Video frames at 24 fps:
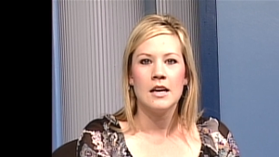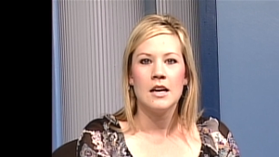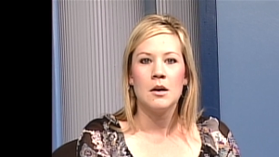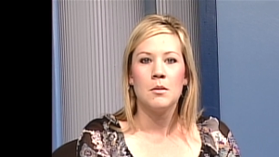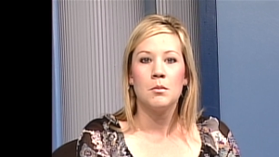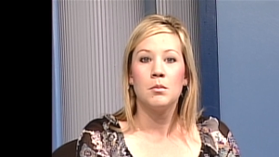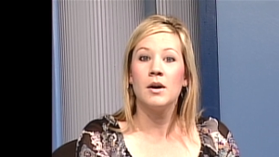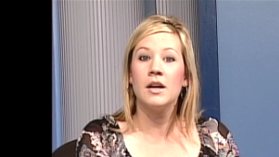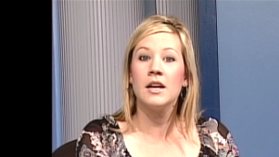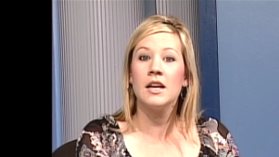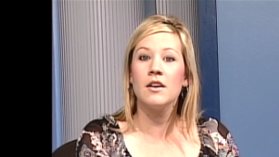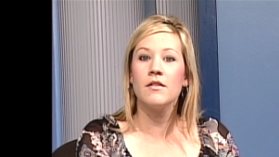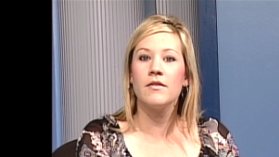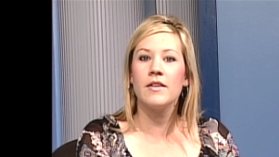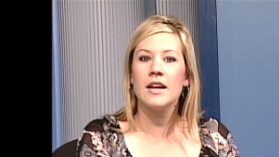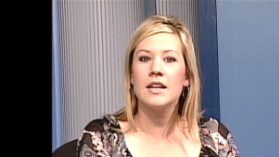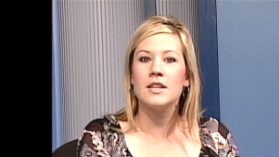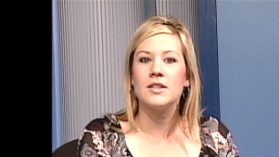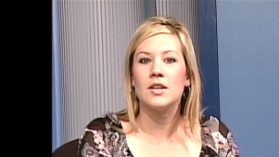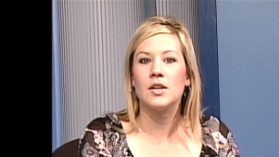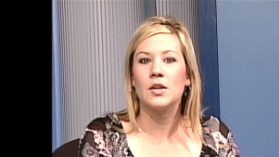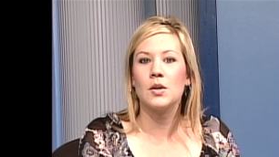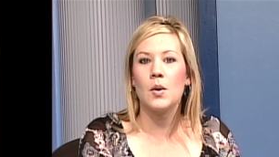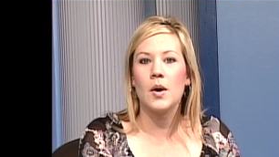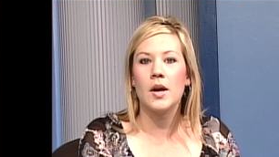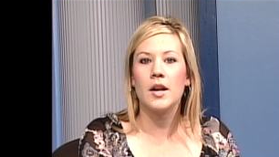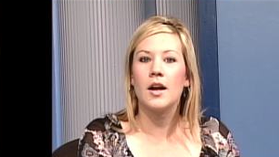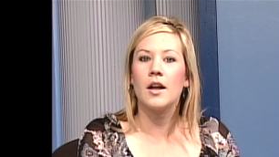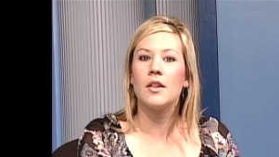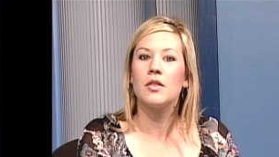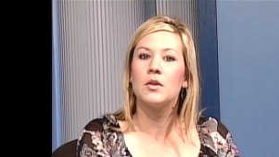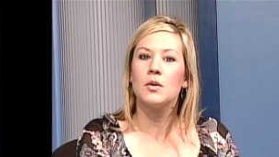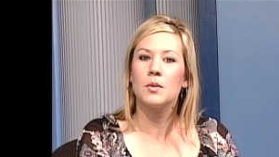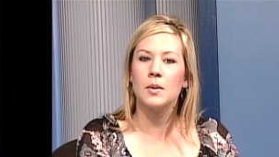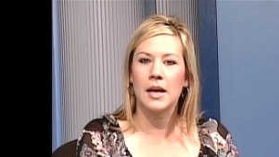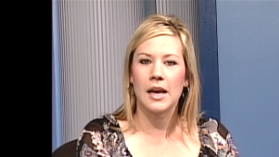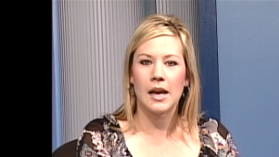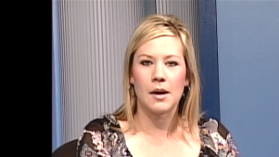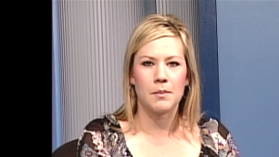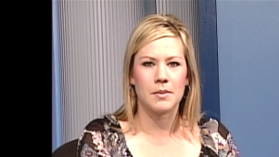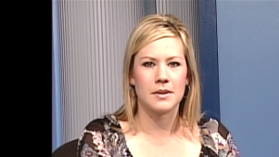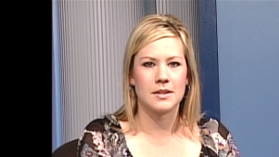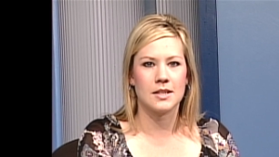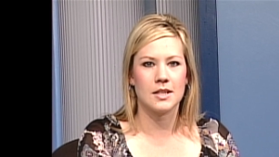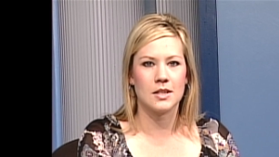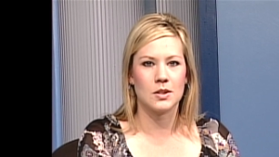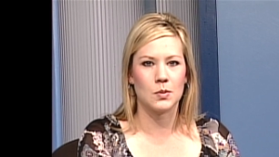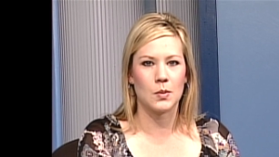Plenty of events are going on through
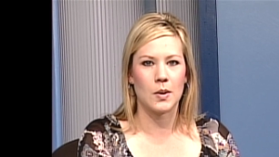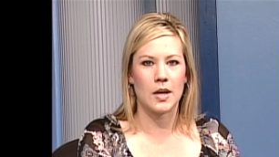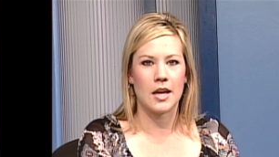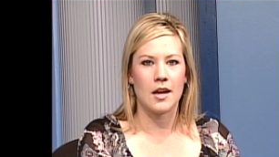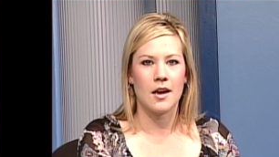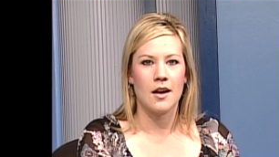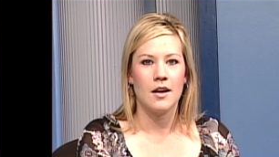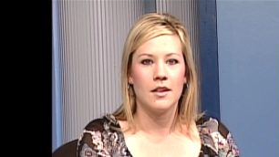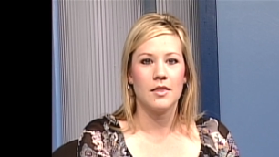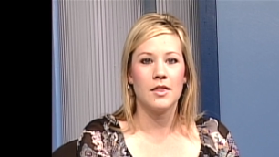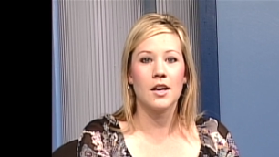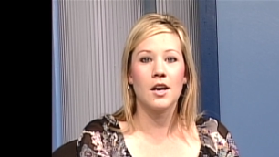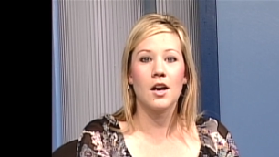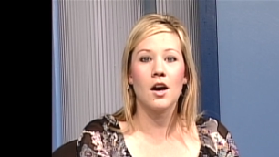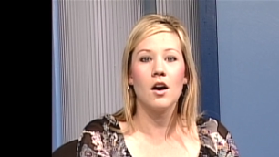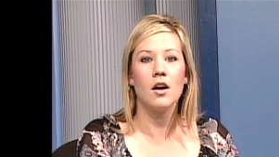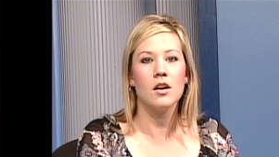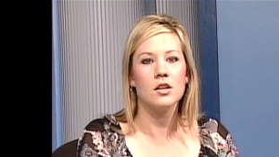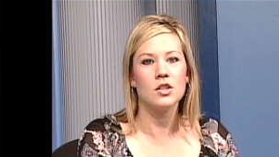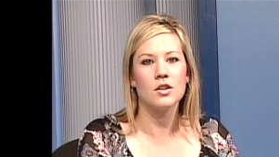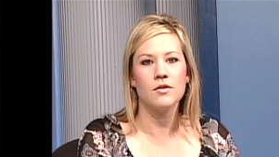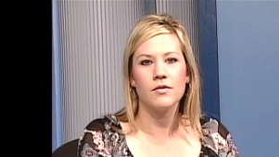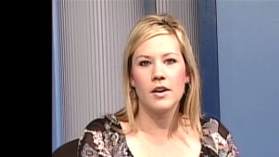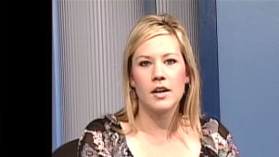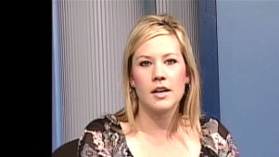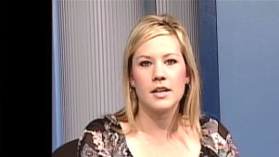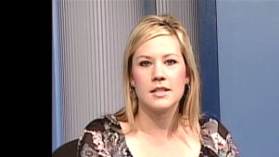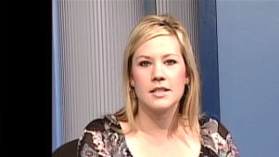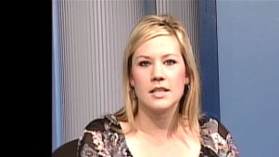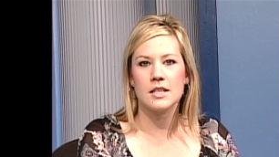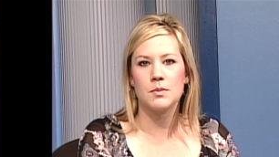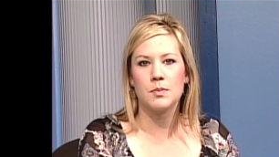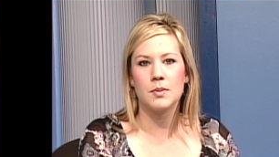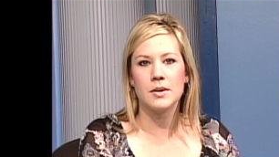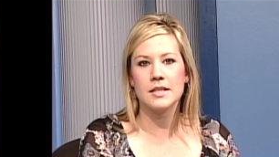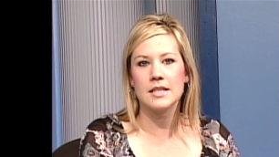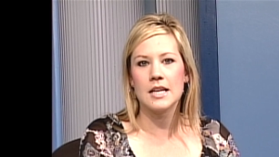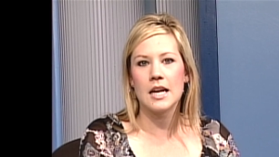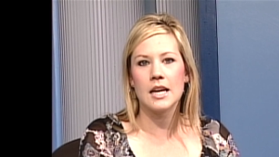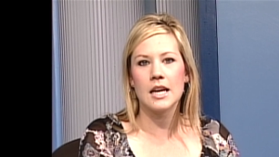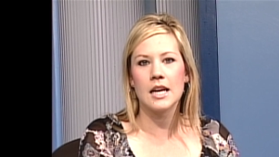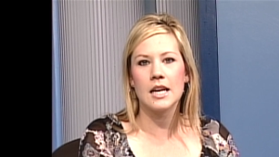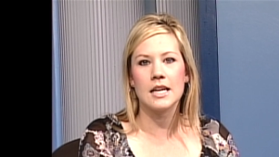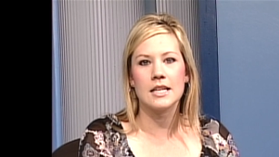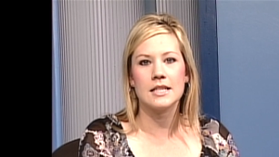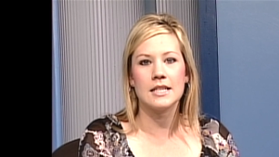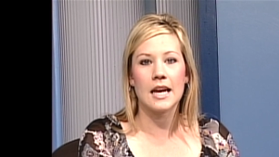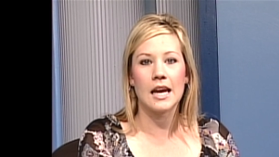campus this week. The College of Arts is
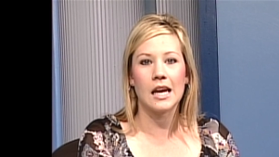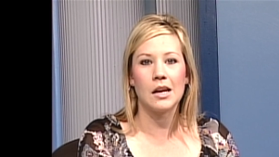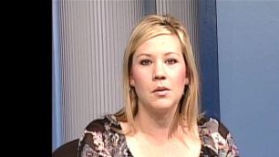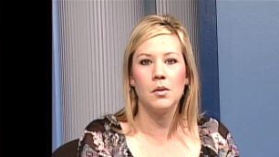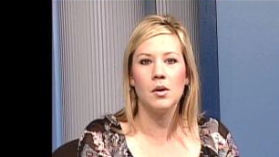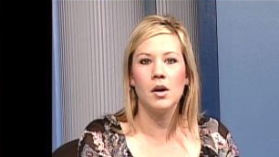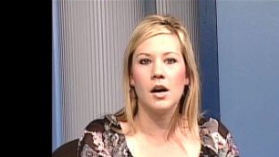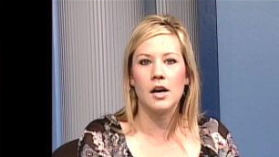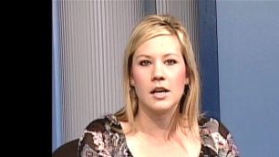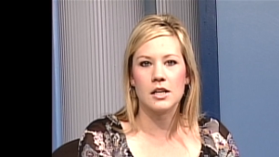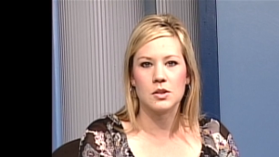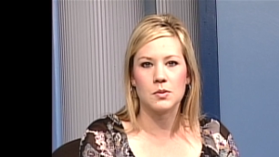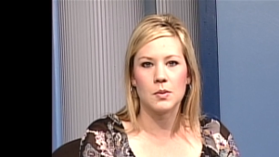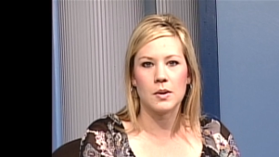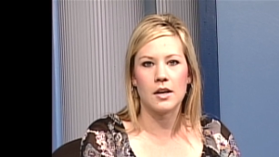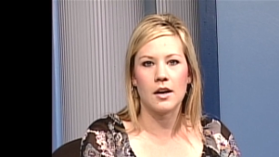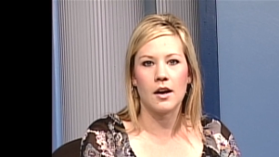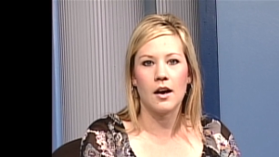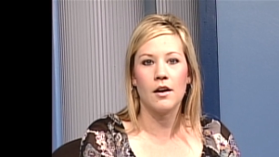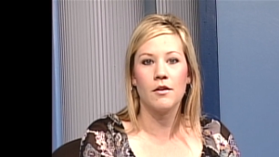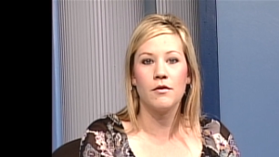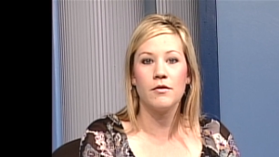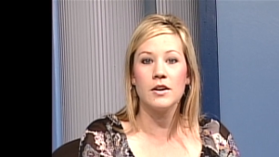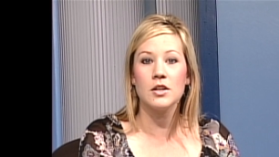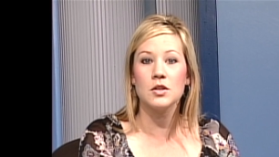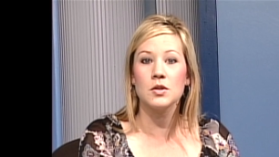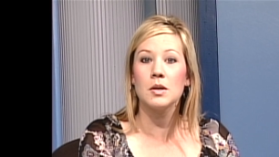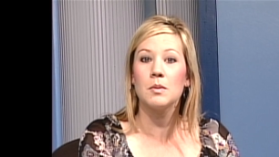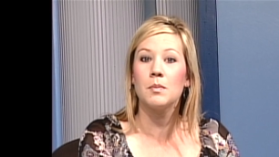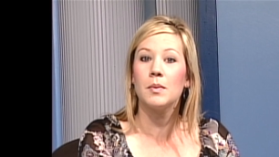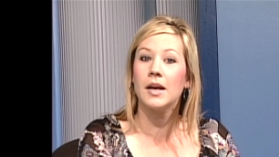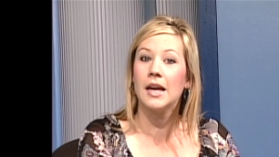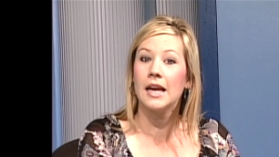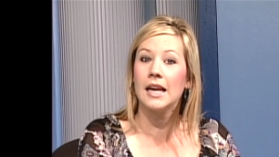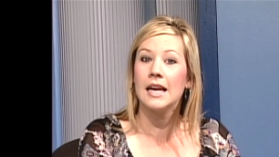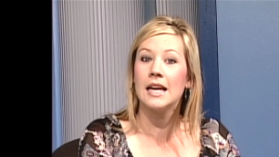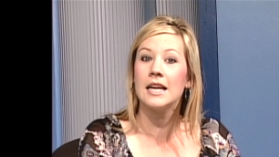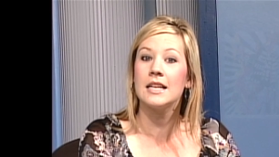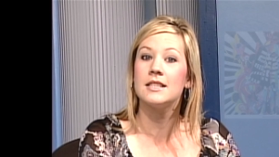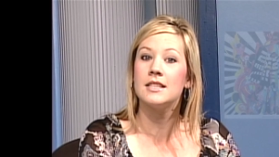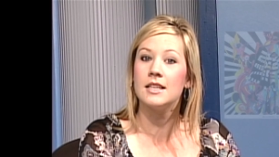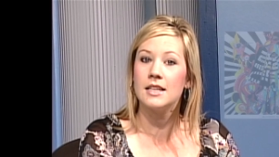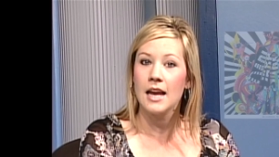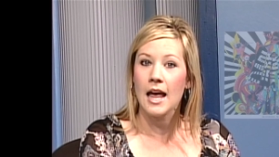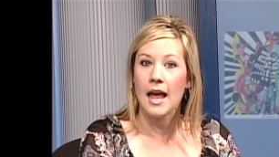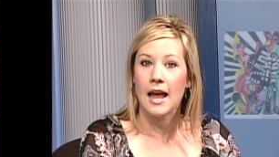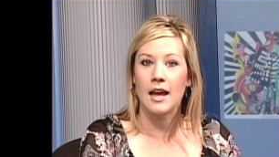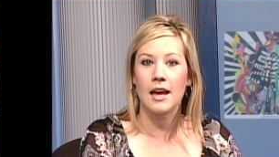presenting its annual Arts Week, officially beginning
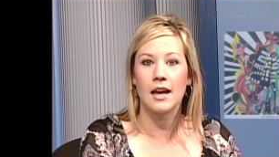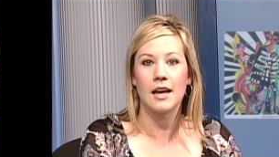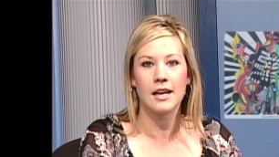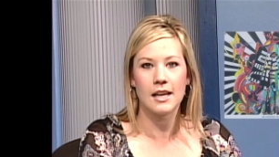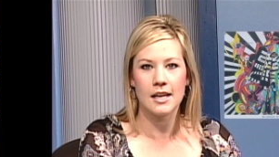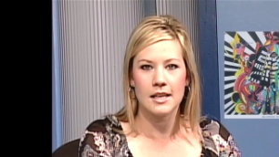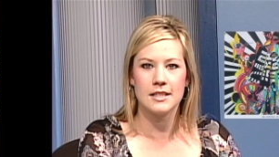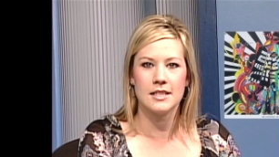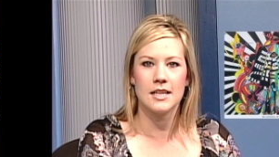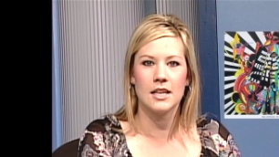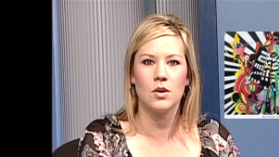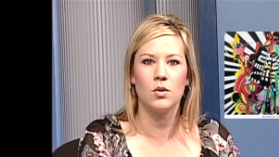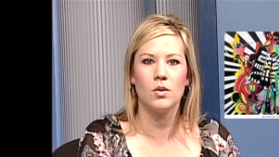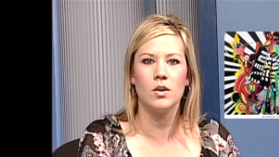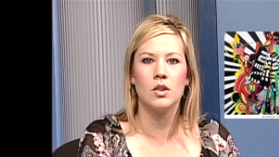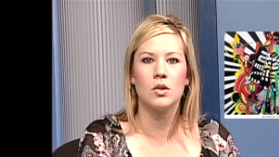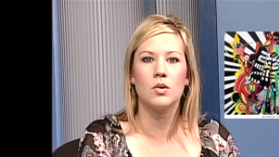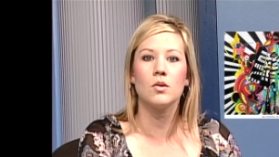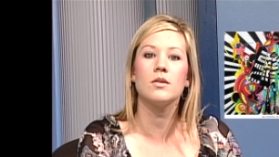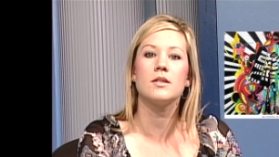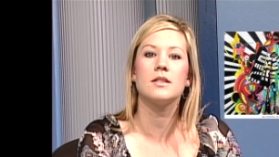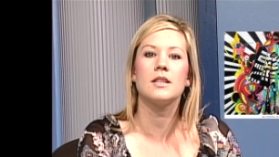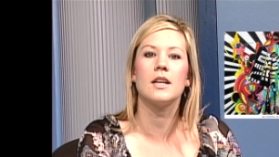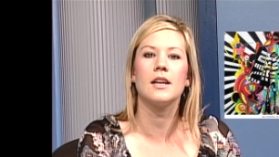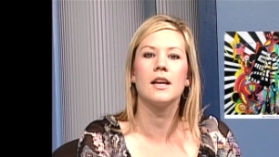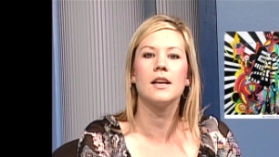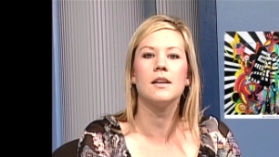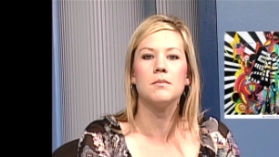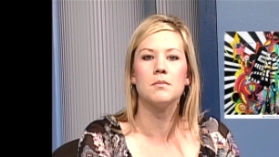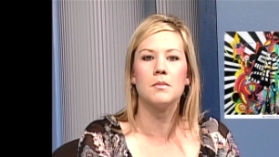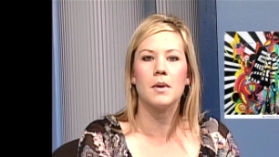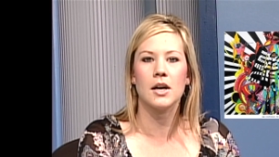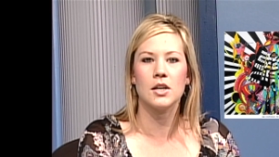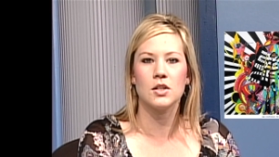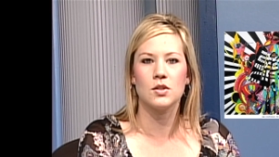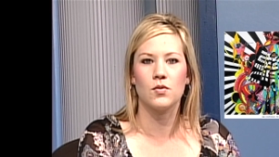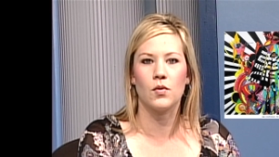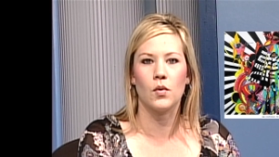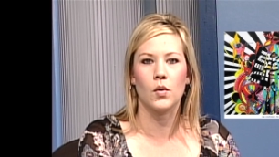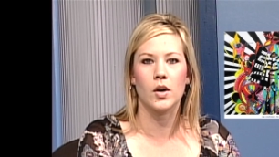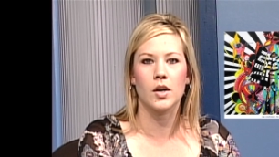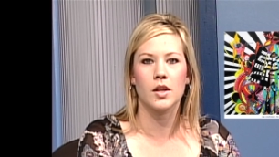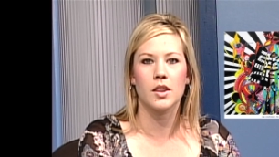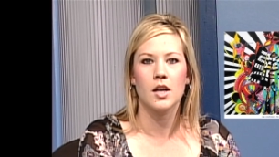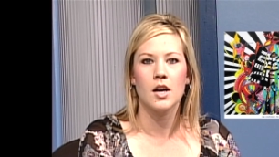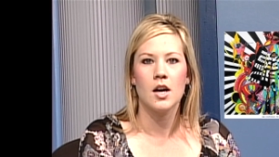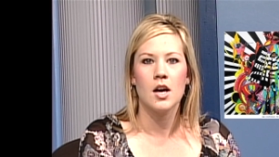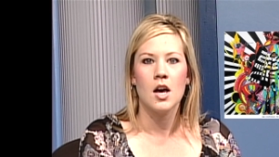today and continuing through Sunday, March
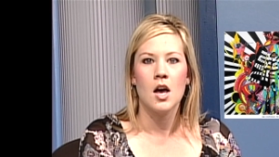4th.